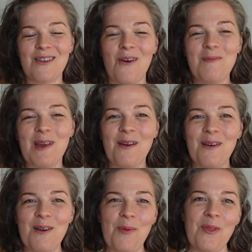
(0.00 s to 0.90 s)
So I'm
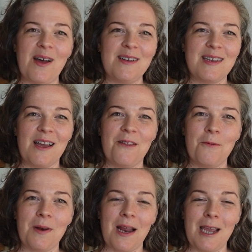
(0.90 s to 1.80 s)
eager to put that together
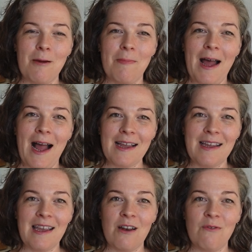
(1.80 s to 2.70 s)
when I get back
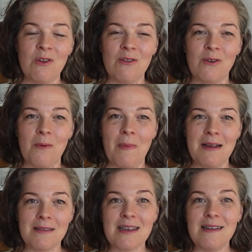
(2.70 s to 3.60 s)
and get a few little
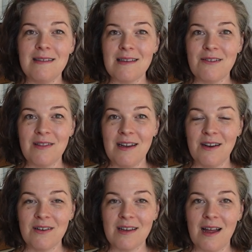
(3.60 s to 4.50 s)
baskets here and
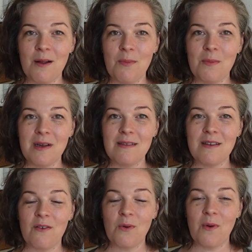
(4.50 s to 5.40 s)
there to kind of put my
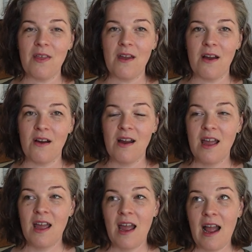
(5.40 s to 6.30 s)
stuff away there,
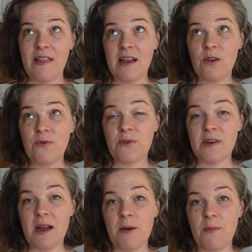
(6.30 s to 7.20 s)
and that'll
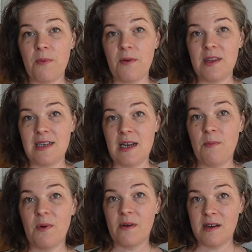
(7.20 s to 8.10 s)
free up the
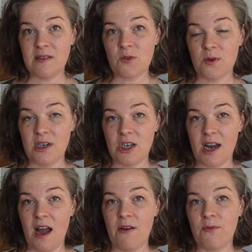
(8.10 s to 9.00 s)
temporary storage I
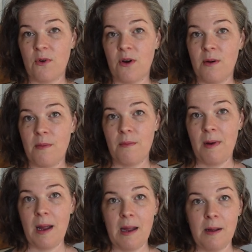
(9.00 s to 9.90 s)
have for
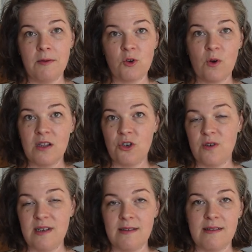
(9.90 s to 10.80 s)
my
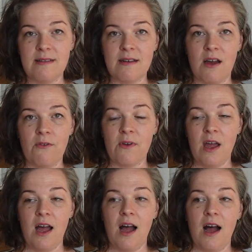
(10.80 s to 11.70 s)
toiletries and stuff,
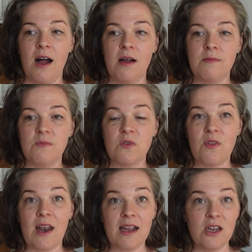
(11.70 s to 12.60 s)
um, so
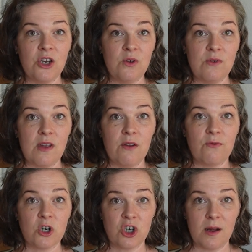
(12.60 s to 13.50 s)
that I can use it
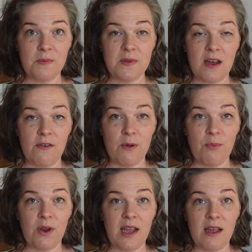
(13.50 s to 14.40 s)
for shop stuff and
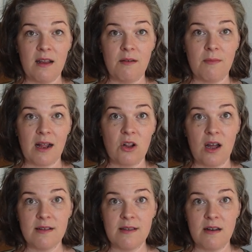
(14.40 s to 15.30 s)
put it in my
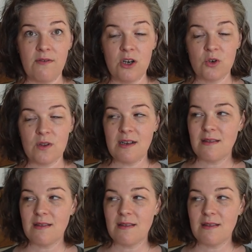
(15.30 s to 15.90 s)
closet eventually.